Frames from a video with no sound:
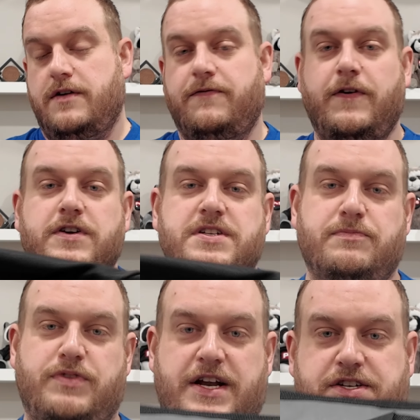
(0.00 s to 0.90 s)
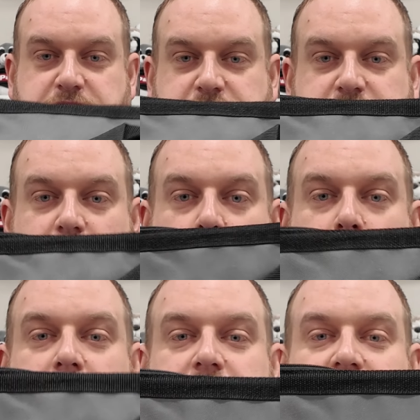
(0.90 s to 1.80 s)
first impressions,
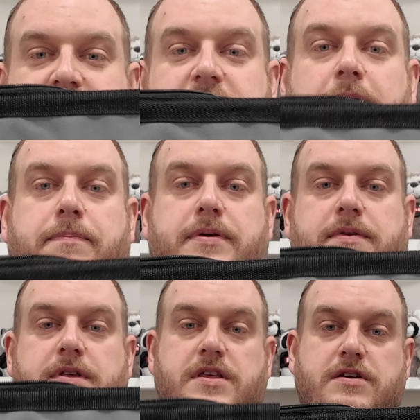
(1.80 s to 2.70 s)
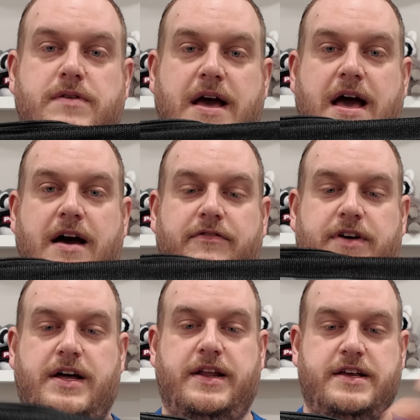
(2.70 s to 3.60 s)
opening this up, you have
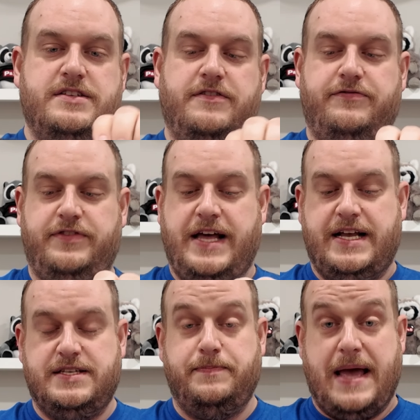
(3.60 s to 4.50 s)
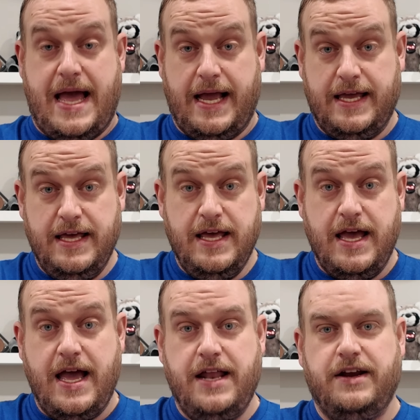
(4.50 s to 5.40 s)
a nice flex bag.
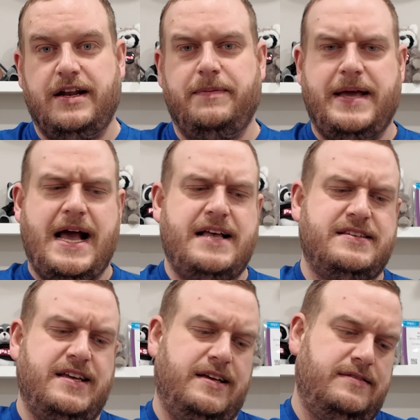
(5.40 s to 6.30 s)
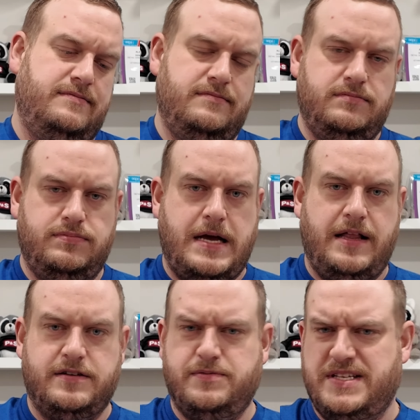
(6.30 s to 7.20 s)
And you're going to be asking,
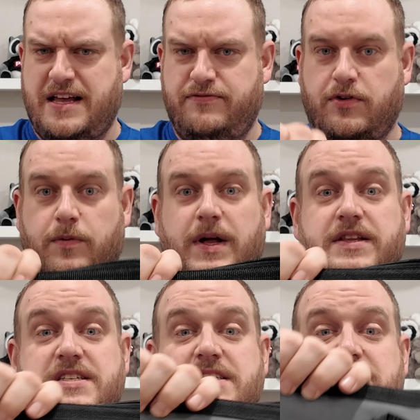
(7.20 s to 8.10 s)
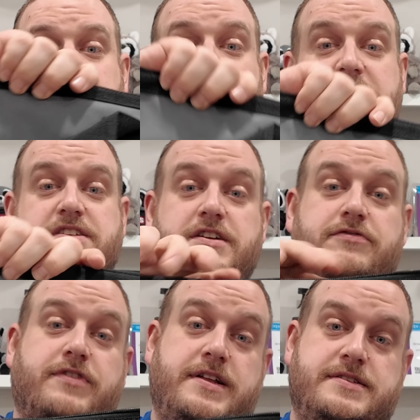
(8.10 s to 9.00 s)
Alex, what's that for? Well, this is to flex on your
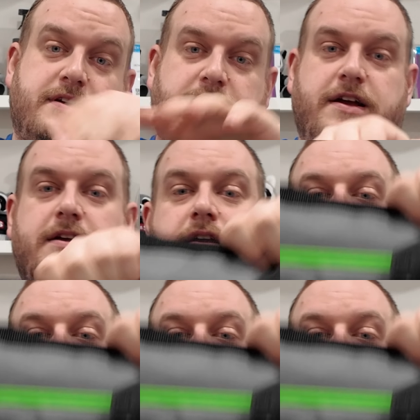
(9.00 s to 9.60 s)
friends, all right?